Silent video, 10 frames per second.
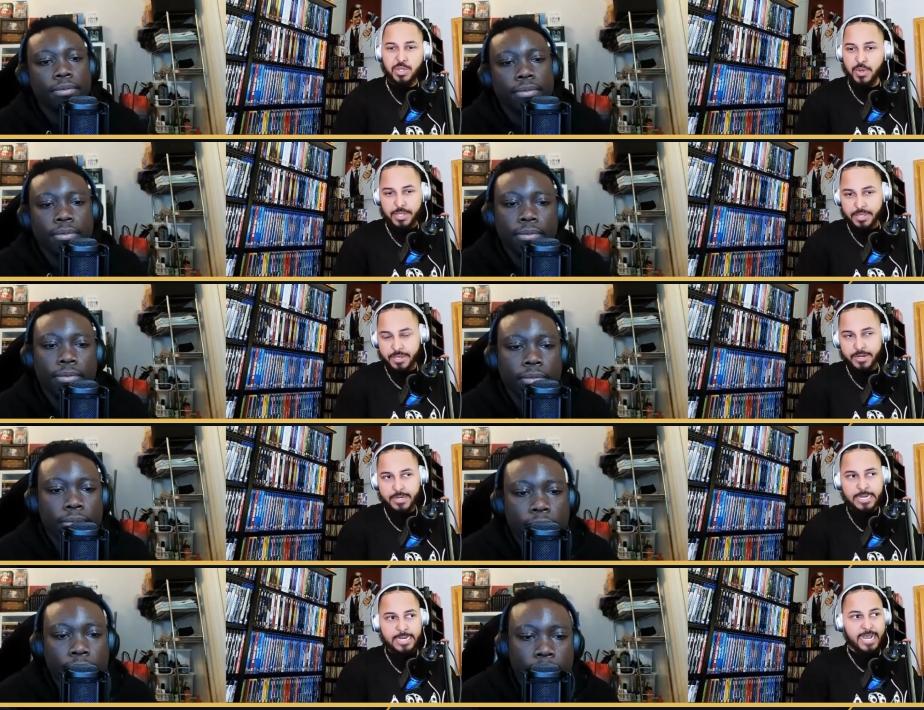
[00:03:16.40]
Speaker 1: just wasn't
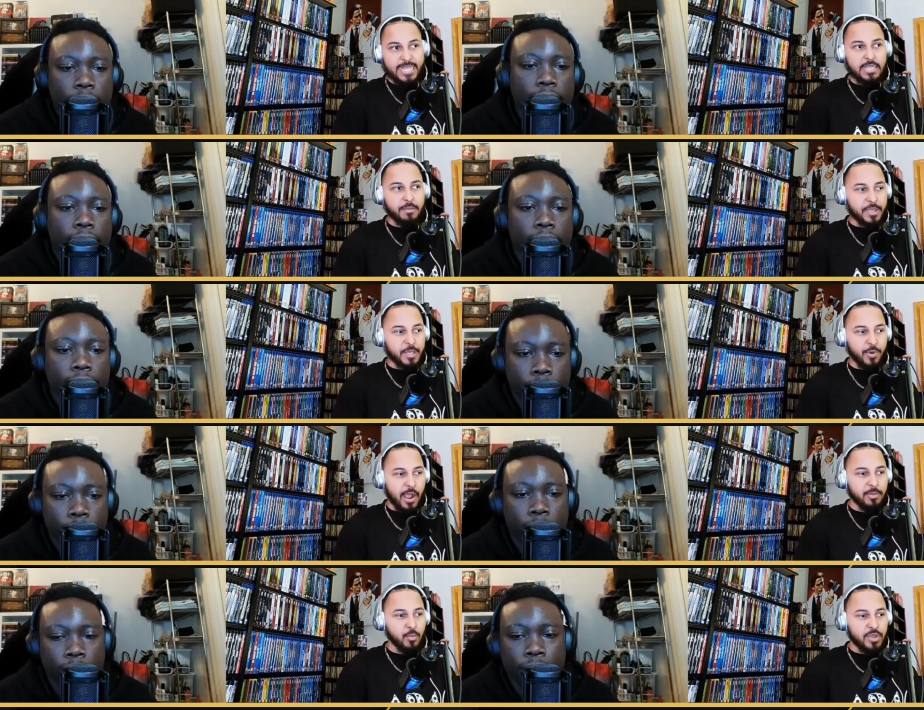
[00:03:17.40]
there. I think the biggest
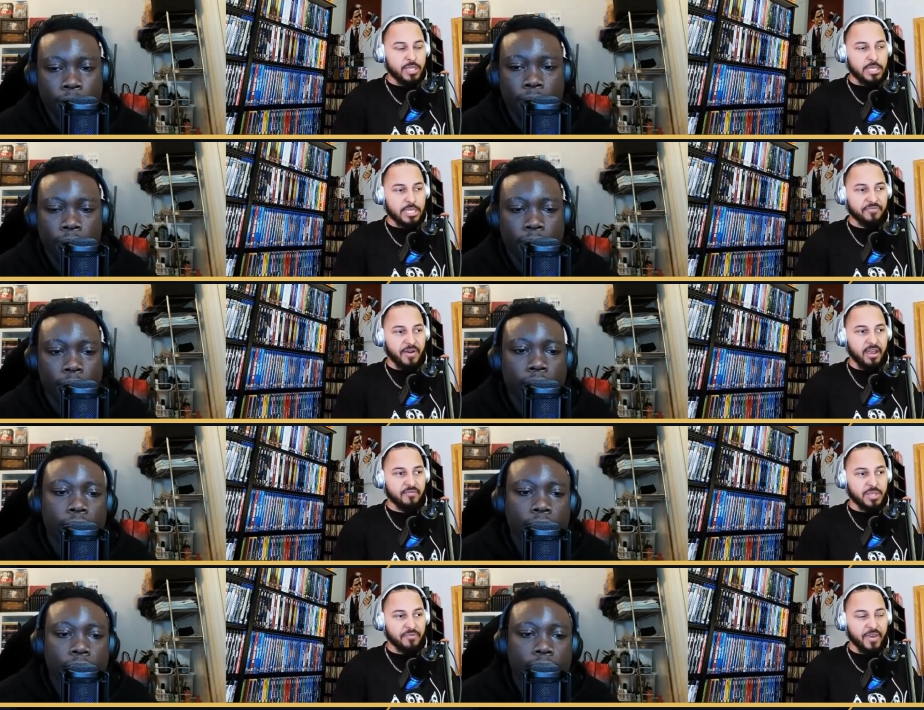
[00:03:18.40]
problem mm with
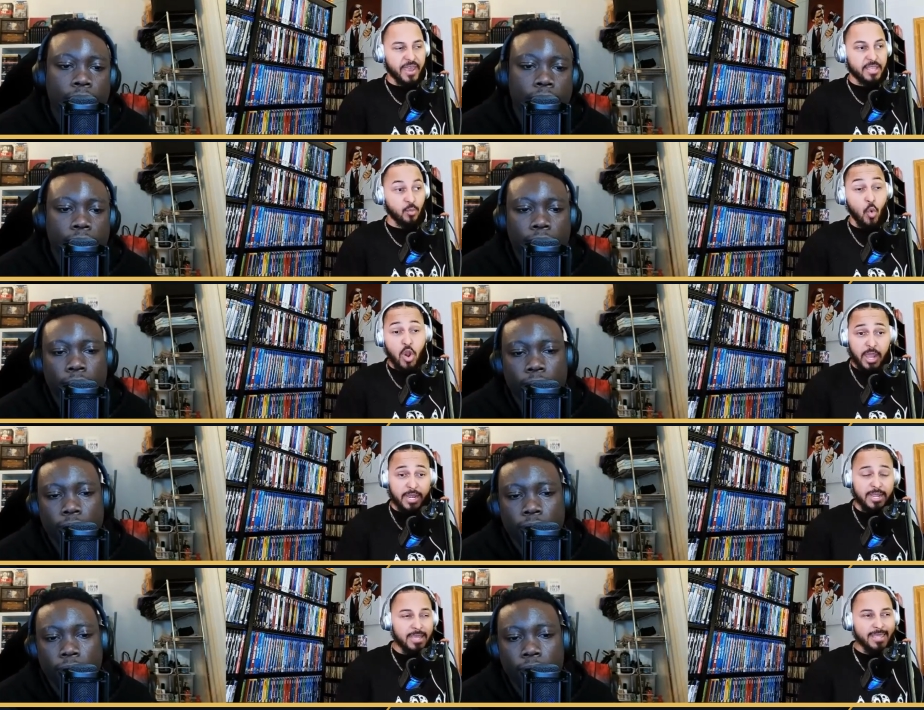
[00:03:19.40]
65 is the fact that
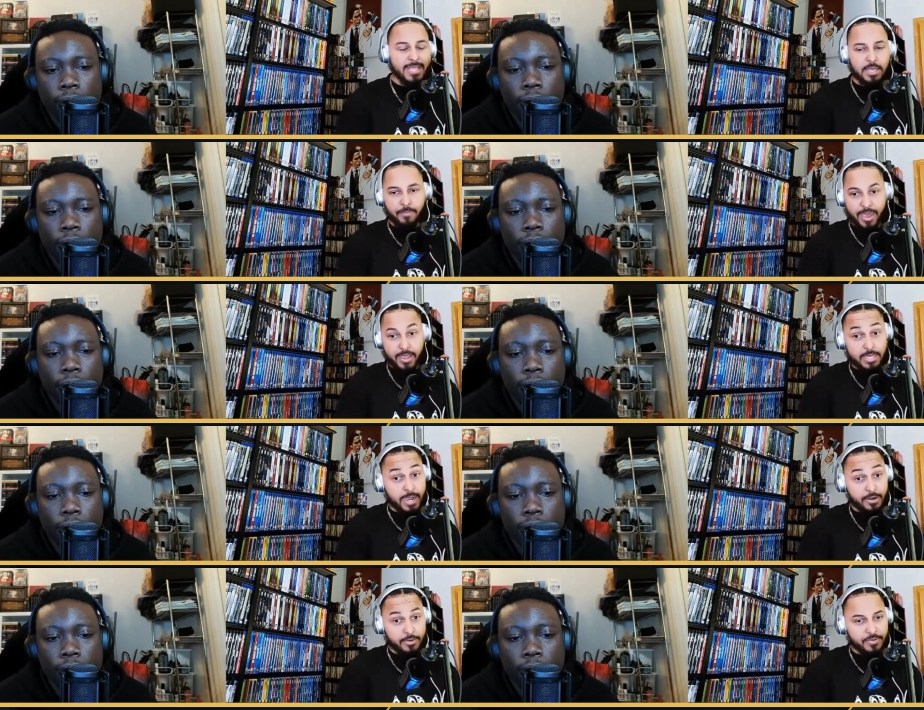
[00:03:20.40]
one, that's a bad
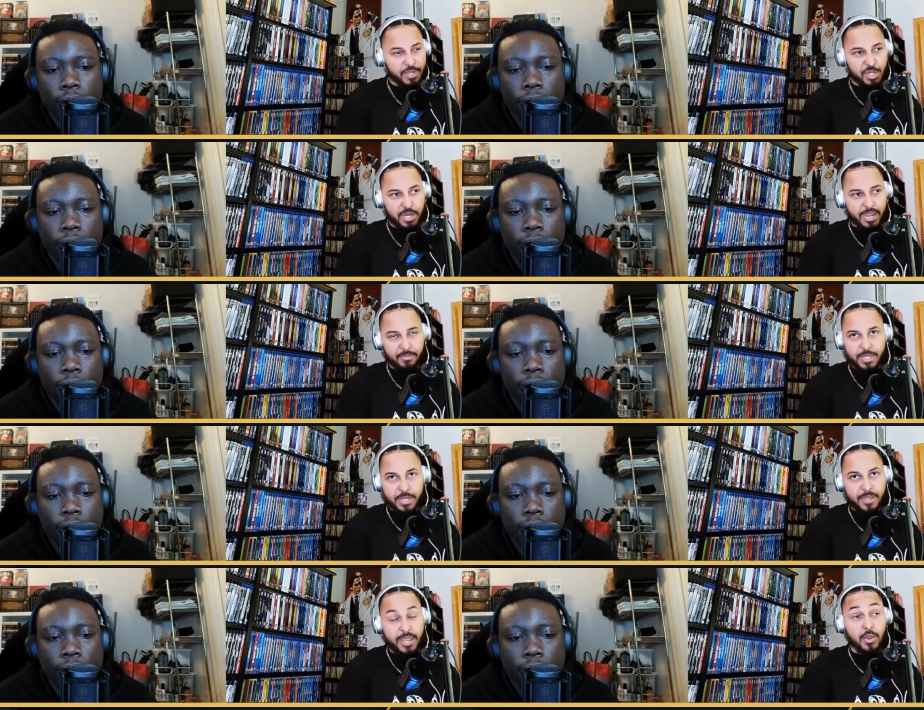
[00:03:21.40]
title. They should have named it
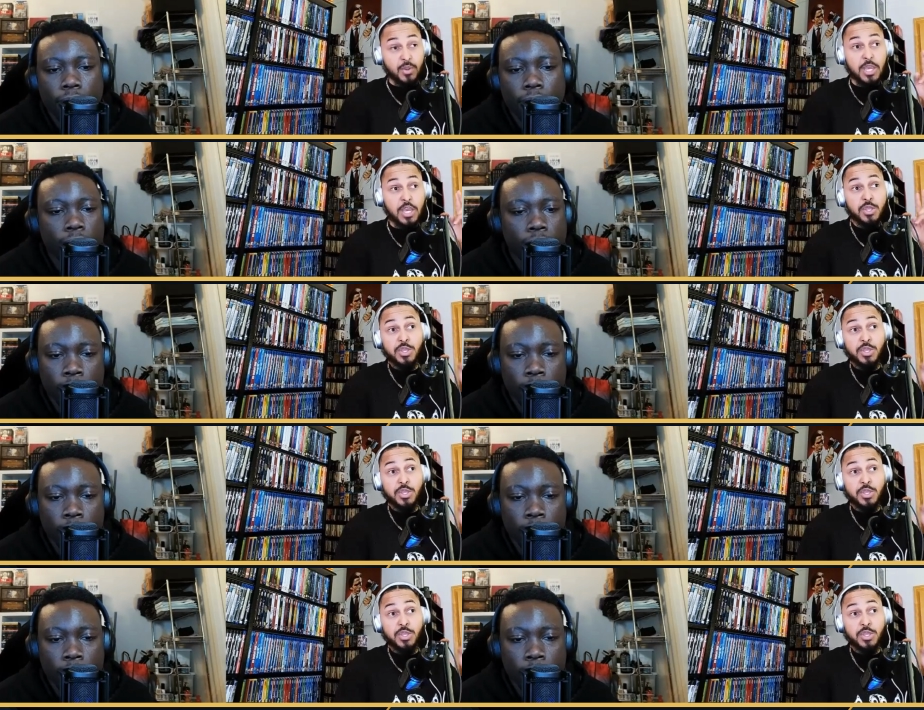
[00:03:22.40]
something else.